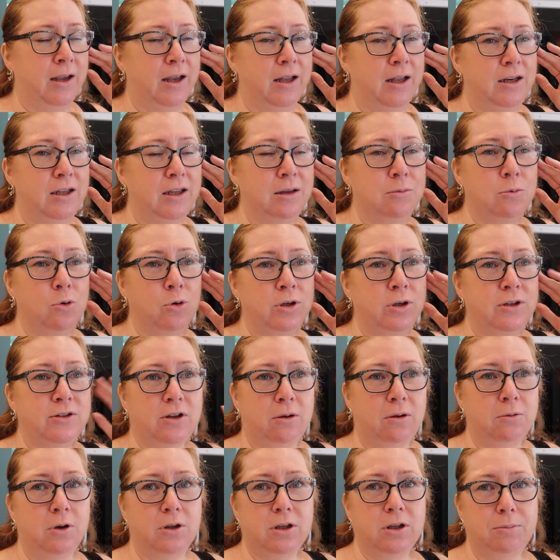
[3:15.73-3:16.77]
And in the mornings,
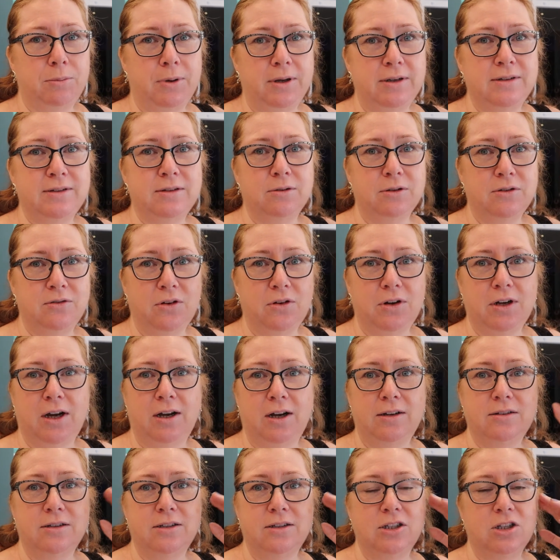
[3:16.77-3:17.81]
I'm not the best, so it's very
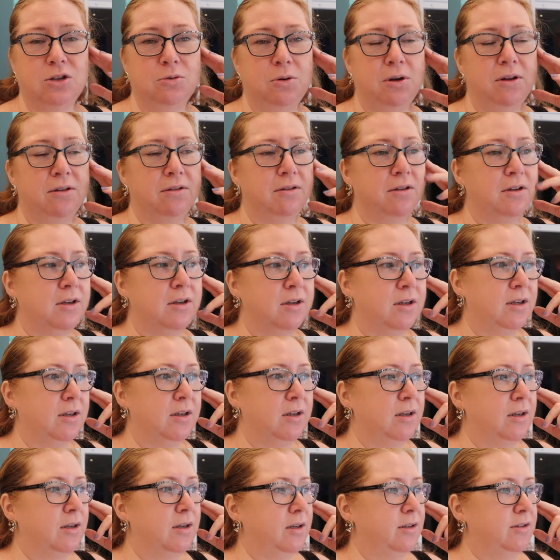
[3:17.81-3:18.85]
hard to deal with.
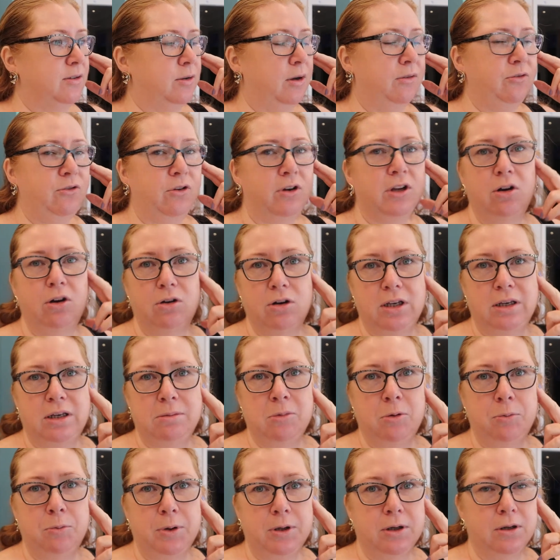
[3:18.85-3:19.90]
So after I yelled at
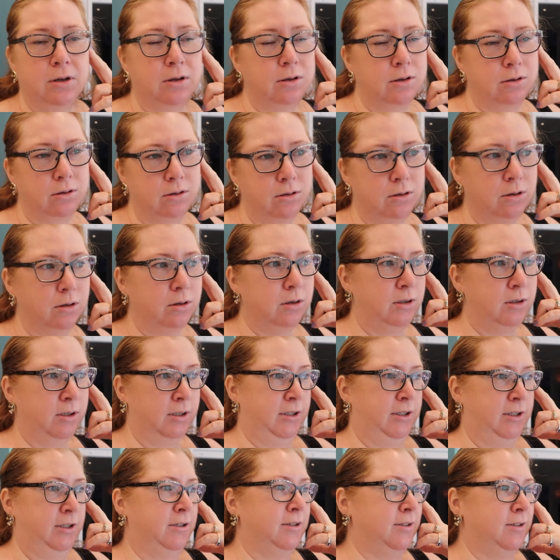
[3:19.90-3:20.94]
him a bit
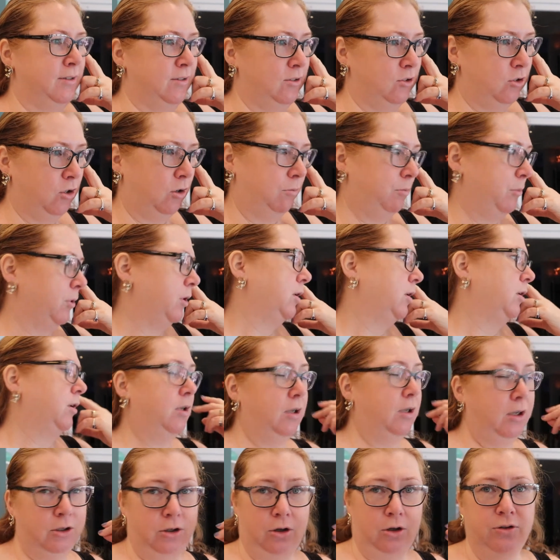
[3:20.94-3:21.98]
and stop,
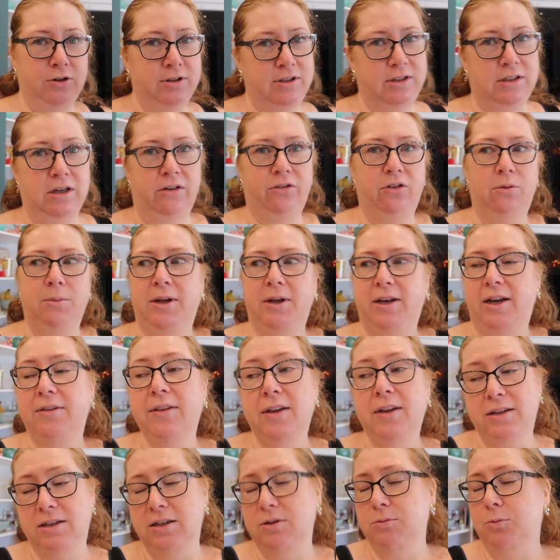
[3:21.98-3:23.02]
I got the stuff on my dad.
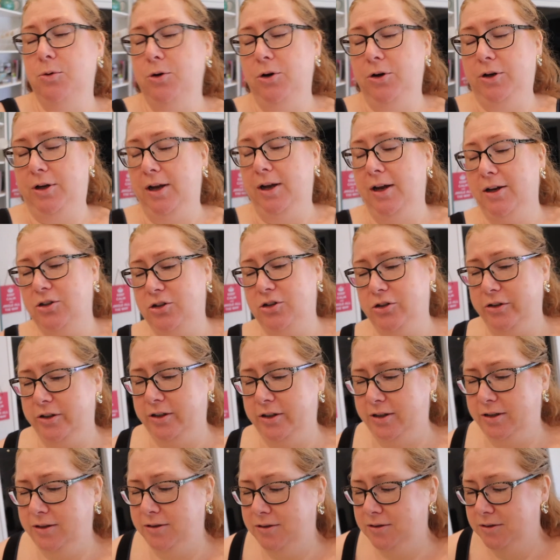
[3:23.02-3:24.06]
That did work, actually.